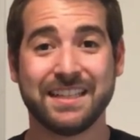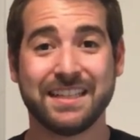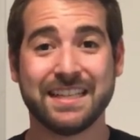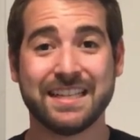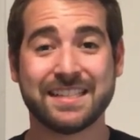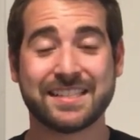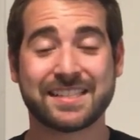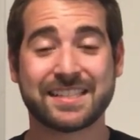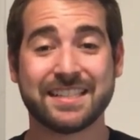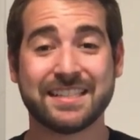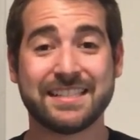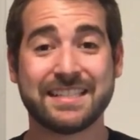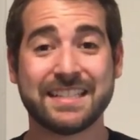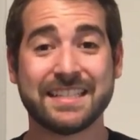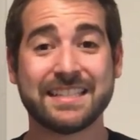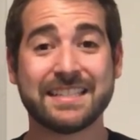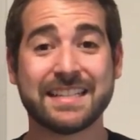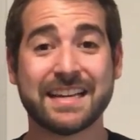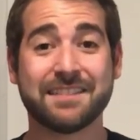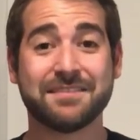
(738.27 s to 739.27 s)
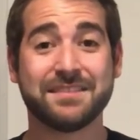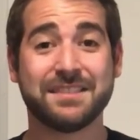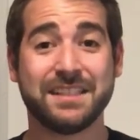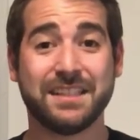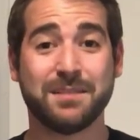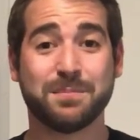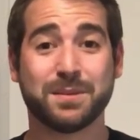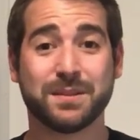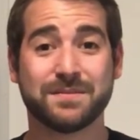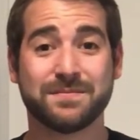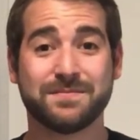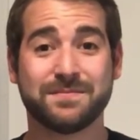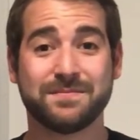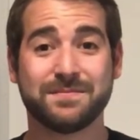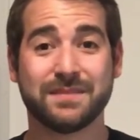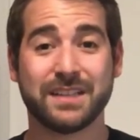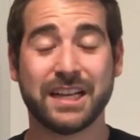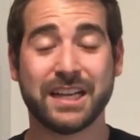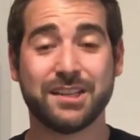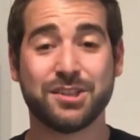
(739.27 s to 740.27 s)
is to dig down deep
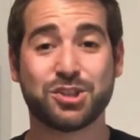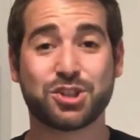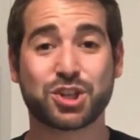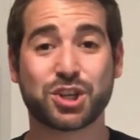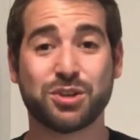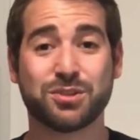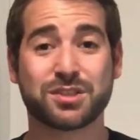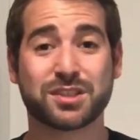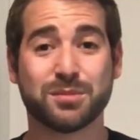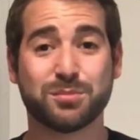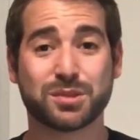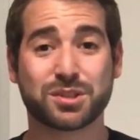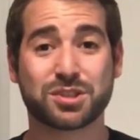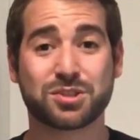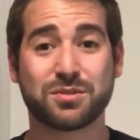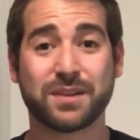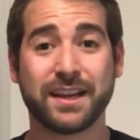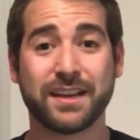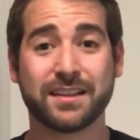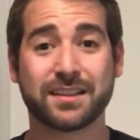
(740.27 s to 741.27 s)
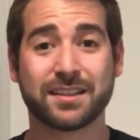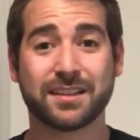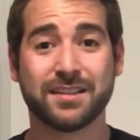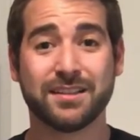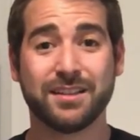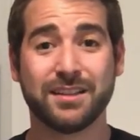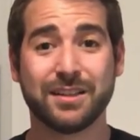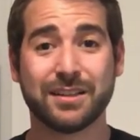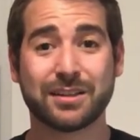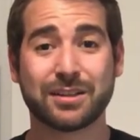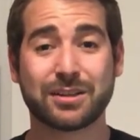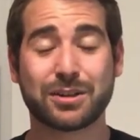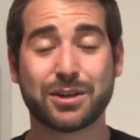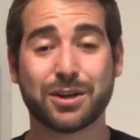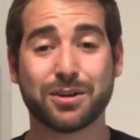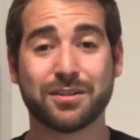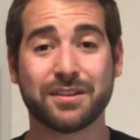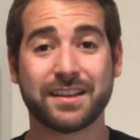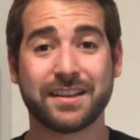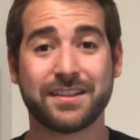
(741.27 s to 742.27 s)
and show some strength,
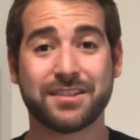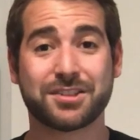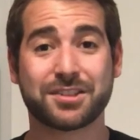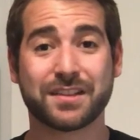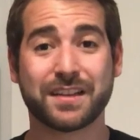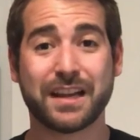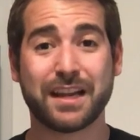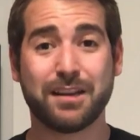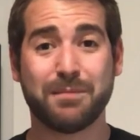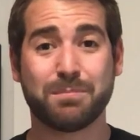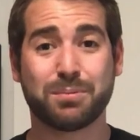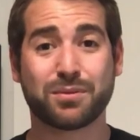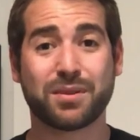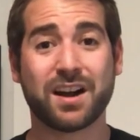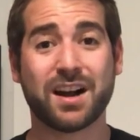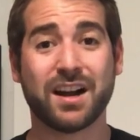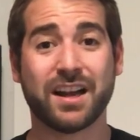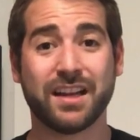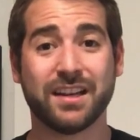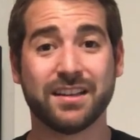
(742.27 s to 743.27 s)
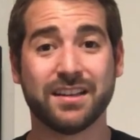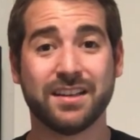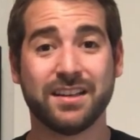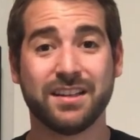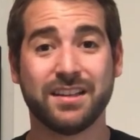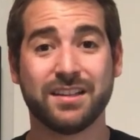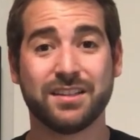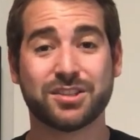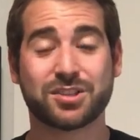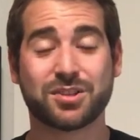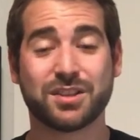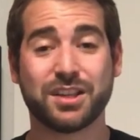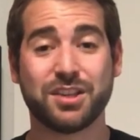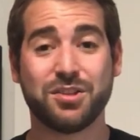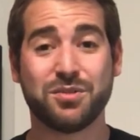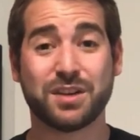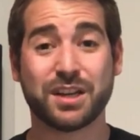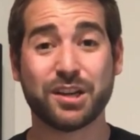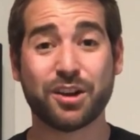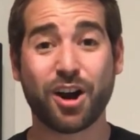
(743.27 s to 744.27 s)
courage, and pride so that
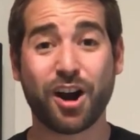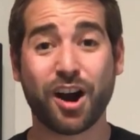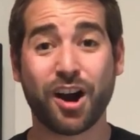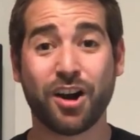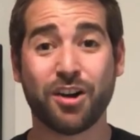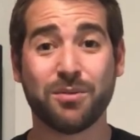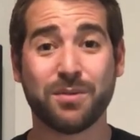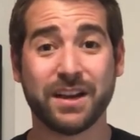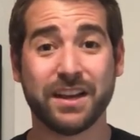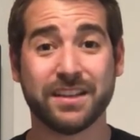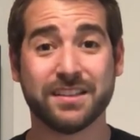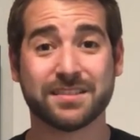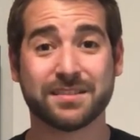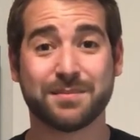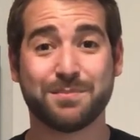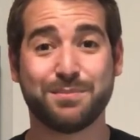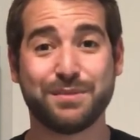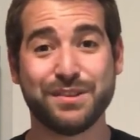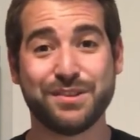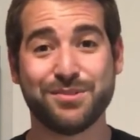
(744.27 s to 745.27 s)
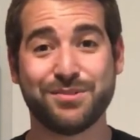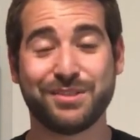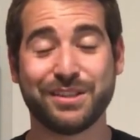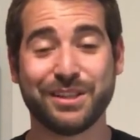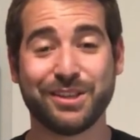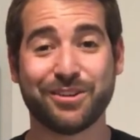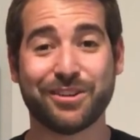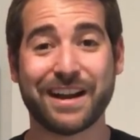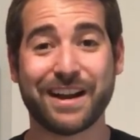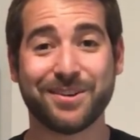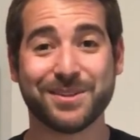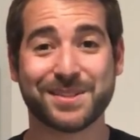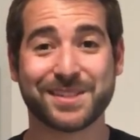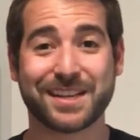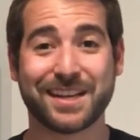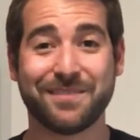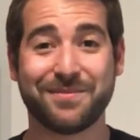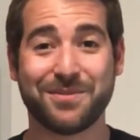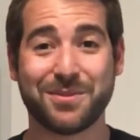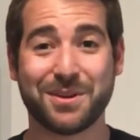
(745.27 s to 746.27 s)
you can always be using your
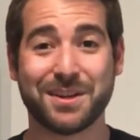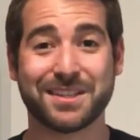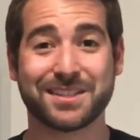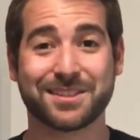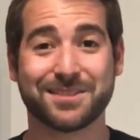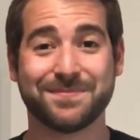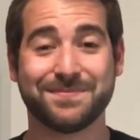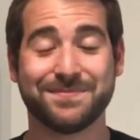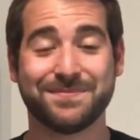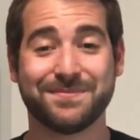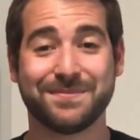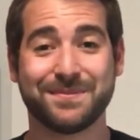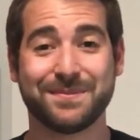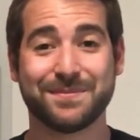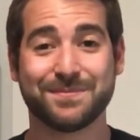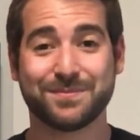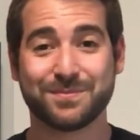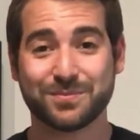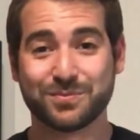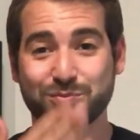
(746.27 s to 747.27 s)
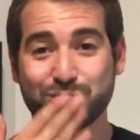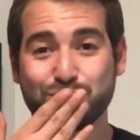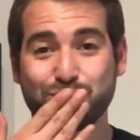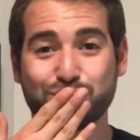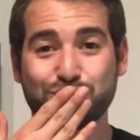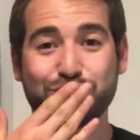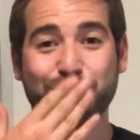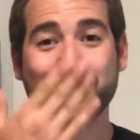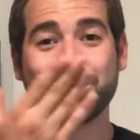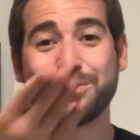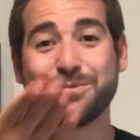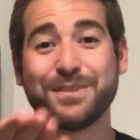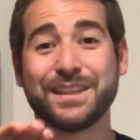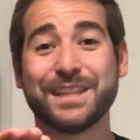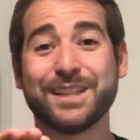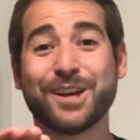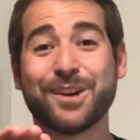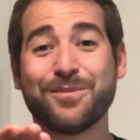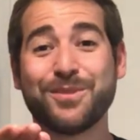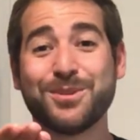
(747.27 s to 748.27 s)
outside voice. We
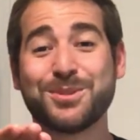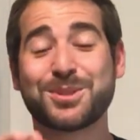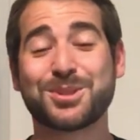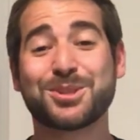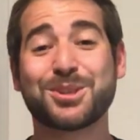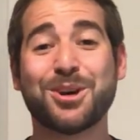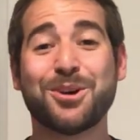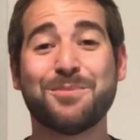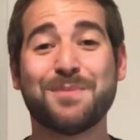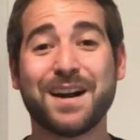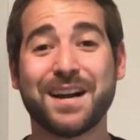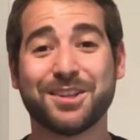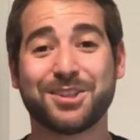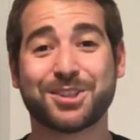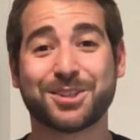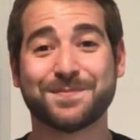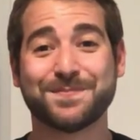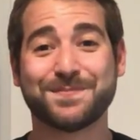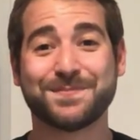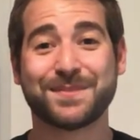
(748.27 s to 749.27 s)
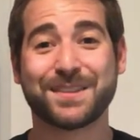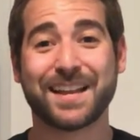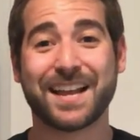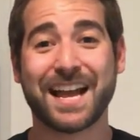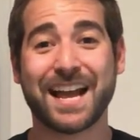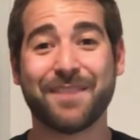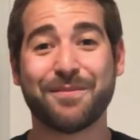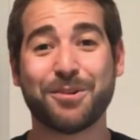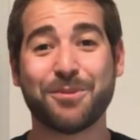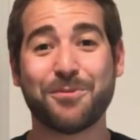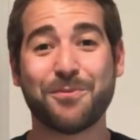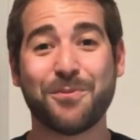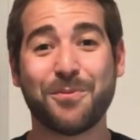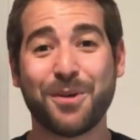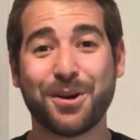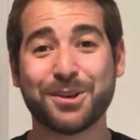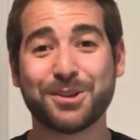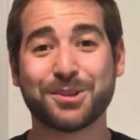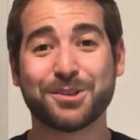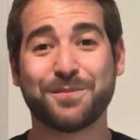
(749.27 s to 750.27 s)
love you so much. Have a
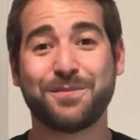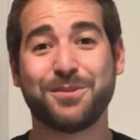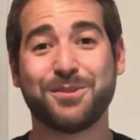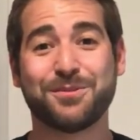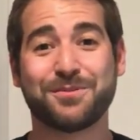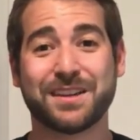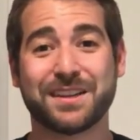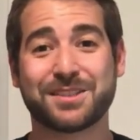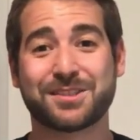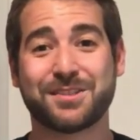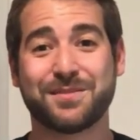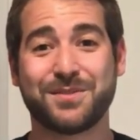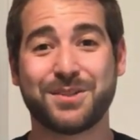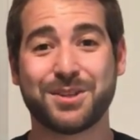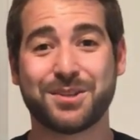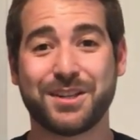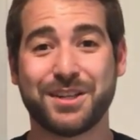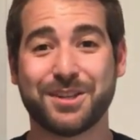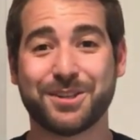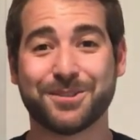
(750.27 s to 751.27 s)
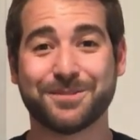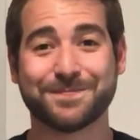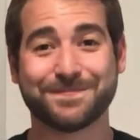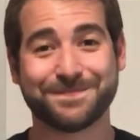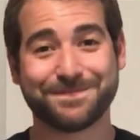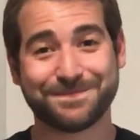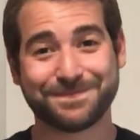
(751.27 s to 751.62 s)
wonderful rest of your year.